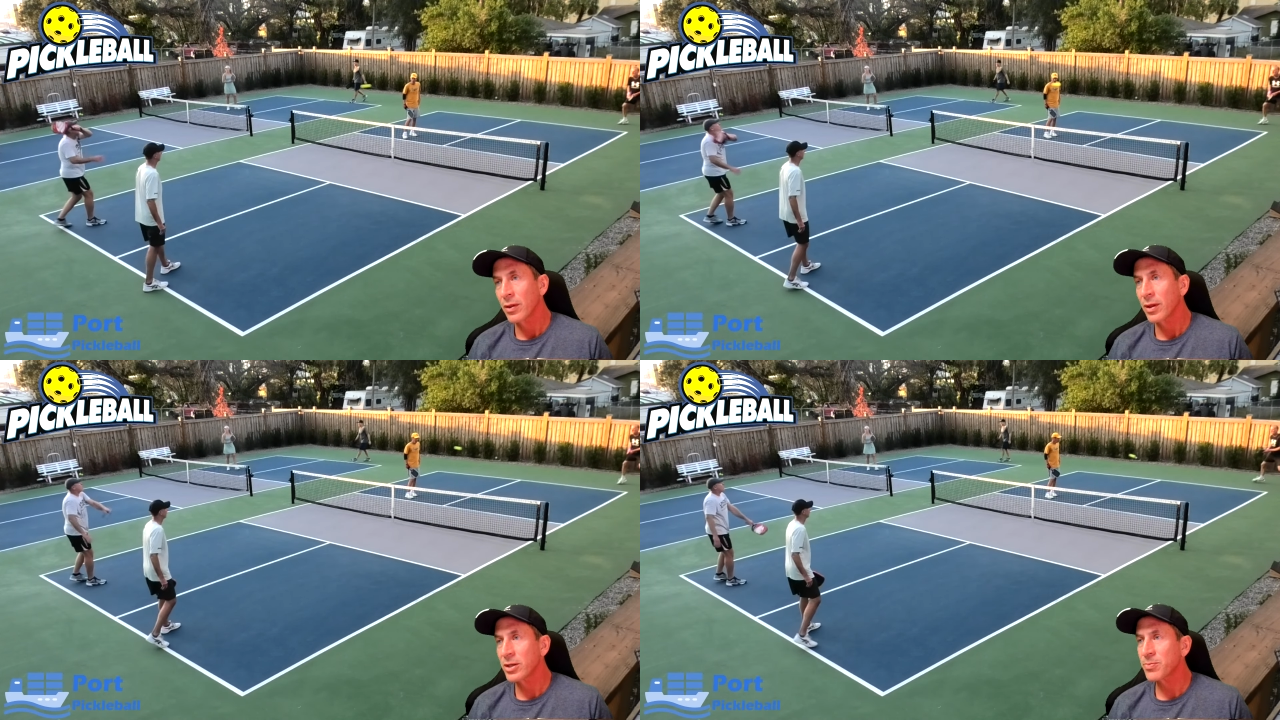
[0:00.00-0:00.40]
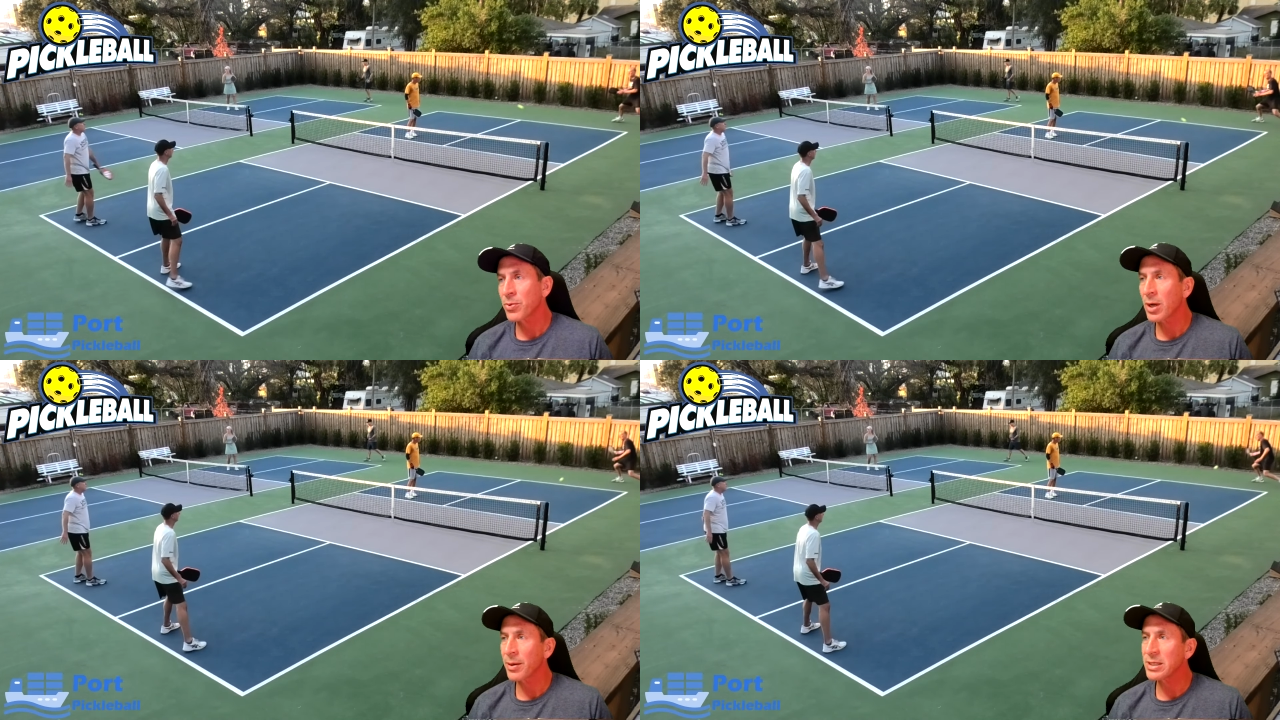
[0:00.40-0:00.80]
It's
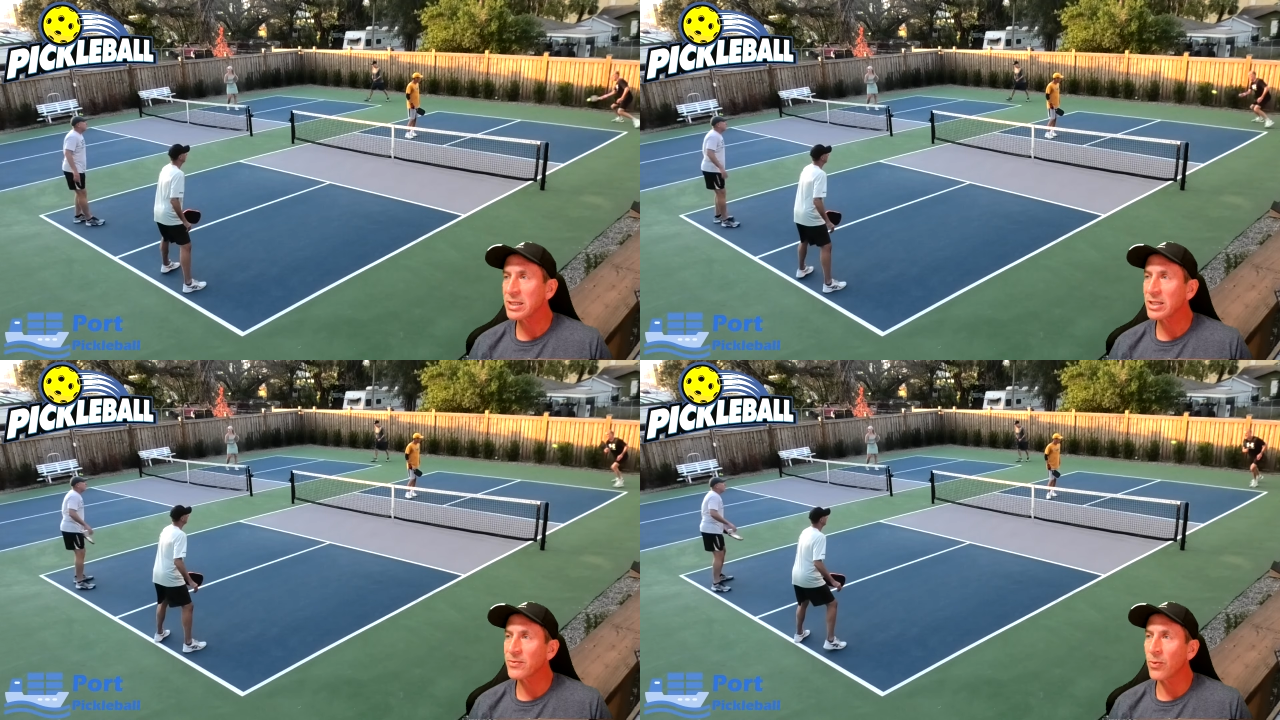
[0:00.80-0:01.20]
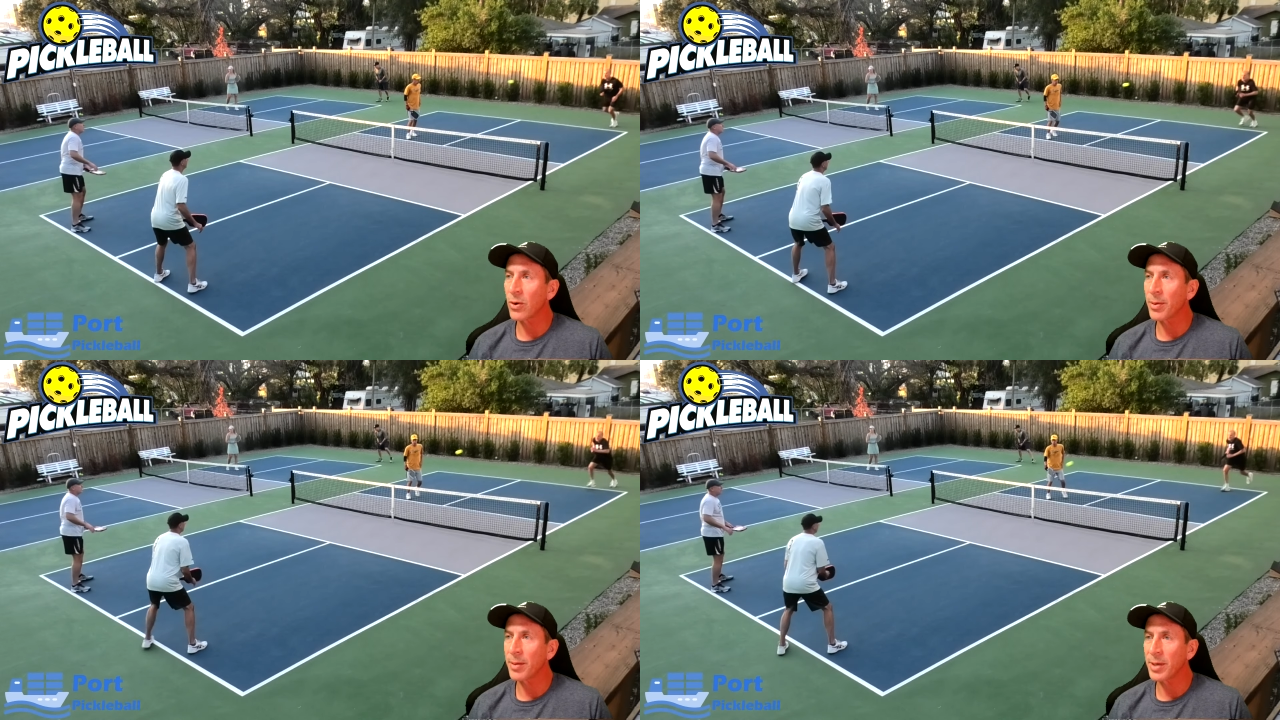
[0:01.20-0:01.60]
probably
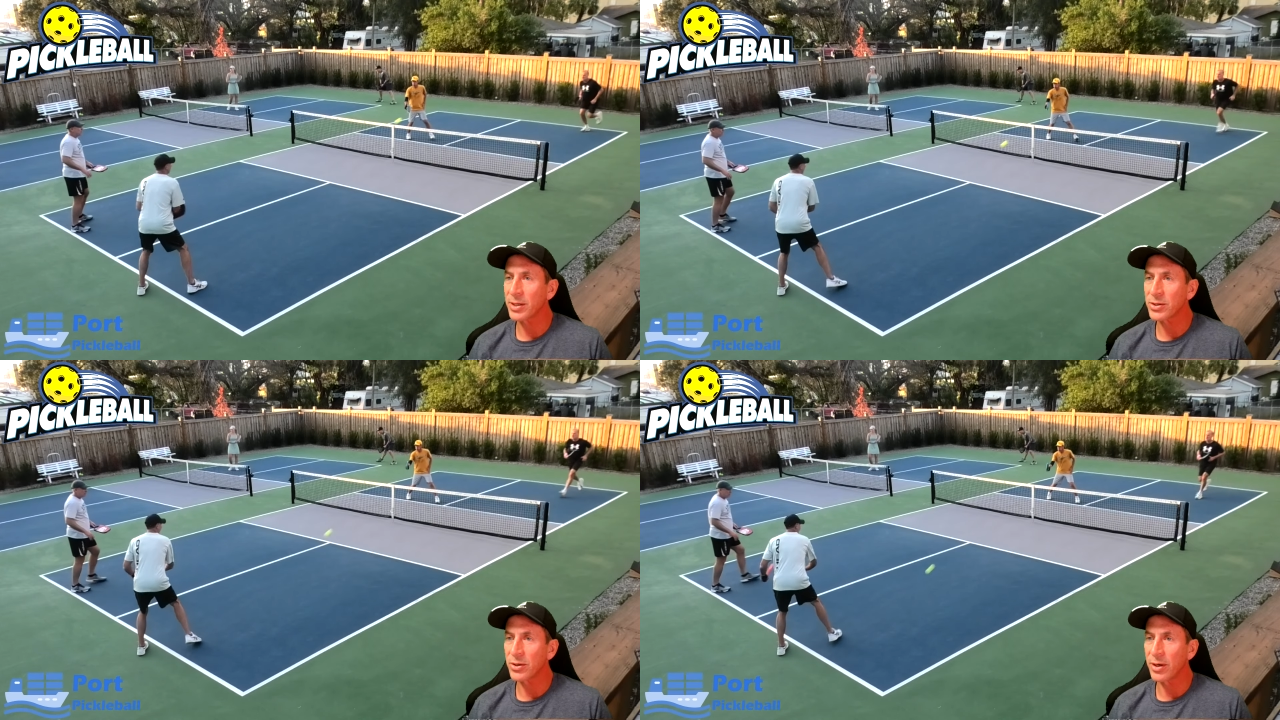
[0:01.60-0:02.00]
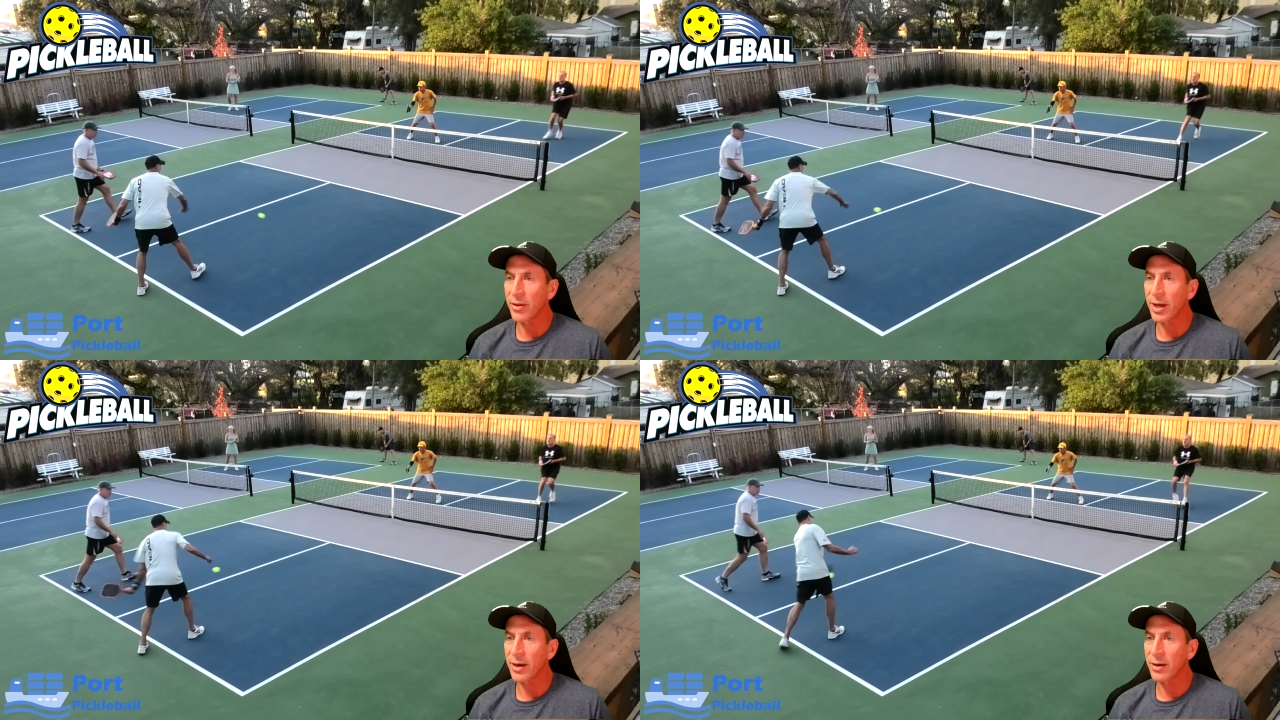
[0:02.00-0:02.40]
6-4, but I'm not certain of
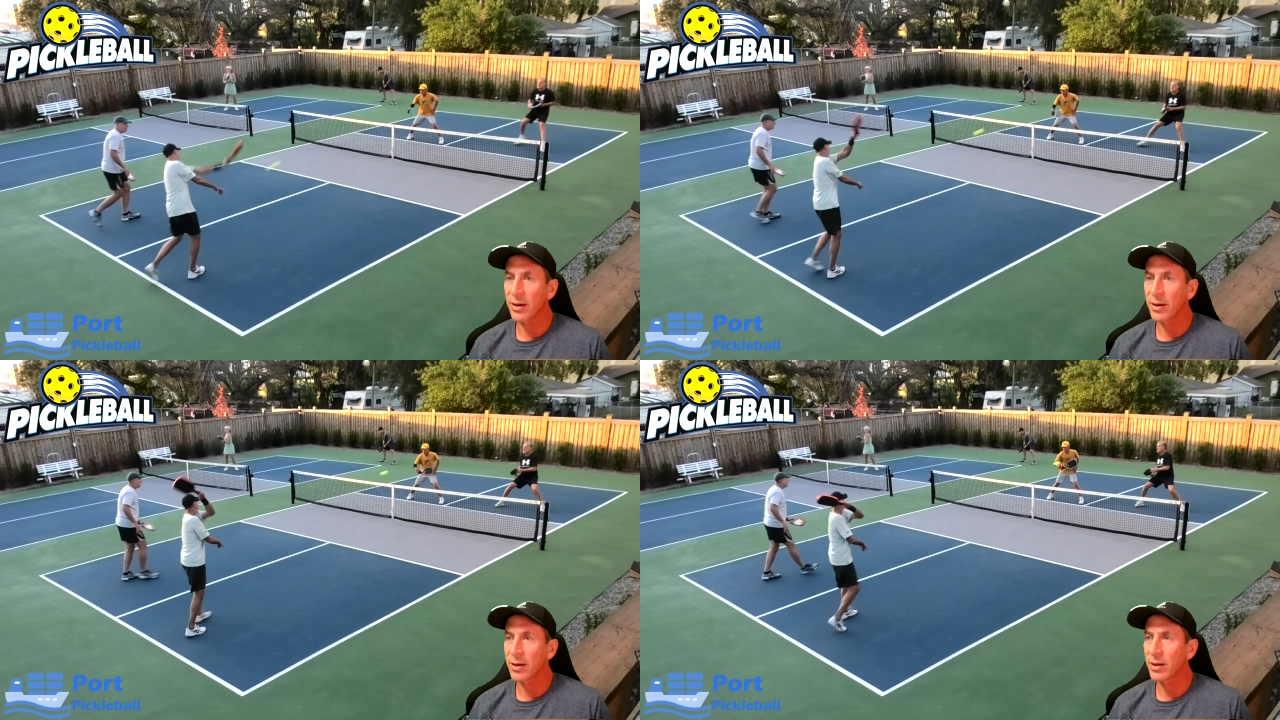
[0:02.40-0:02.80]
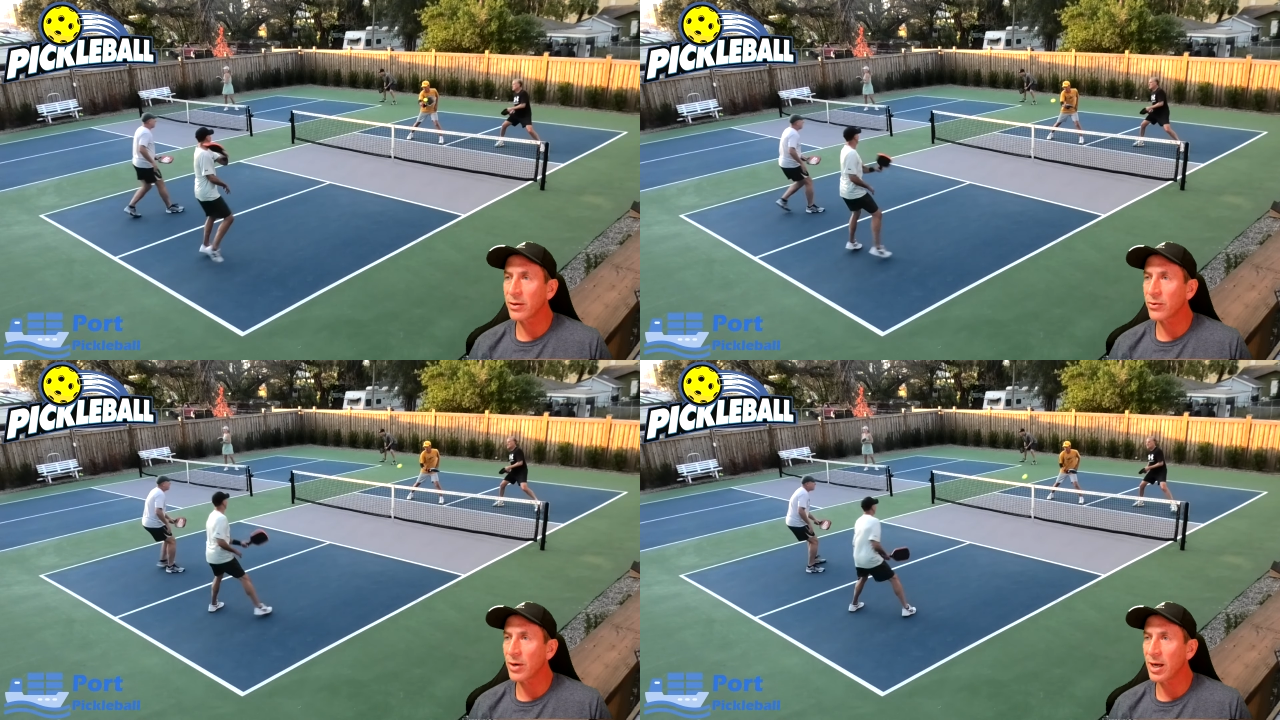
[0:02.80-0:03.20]
that.
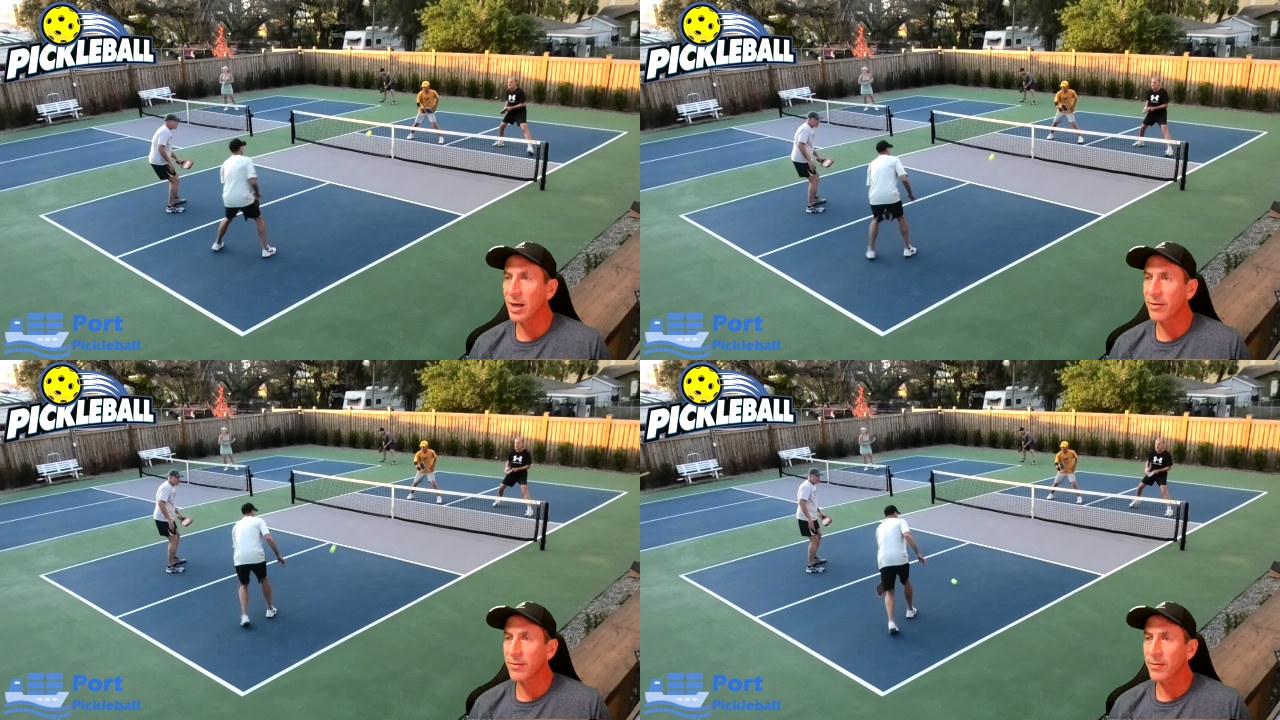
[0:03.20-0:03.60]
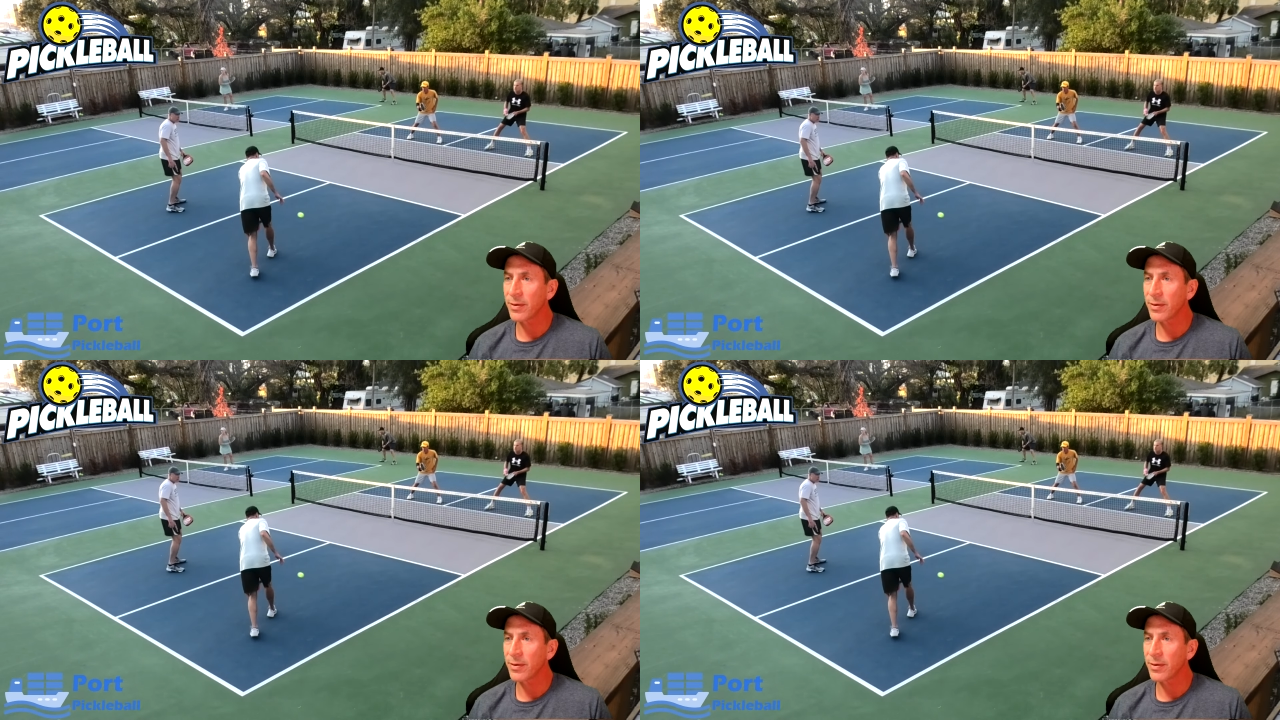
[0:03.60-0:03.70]
Drive.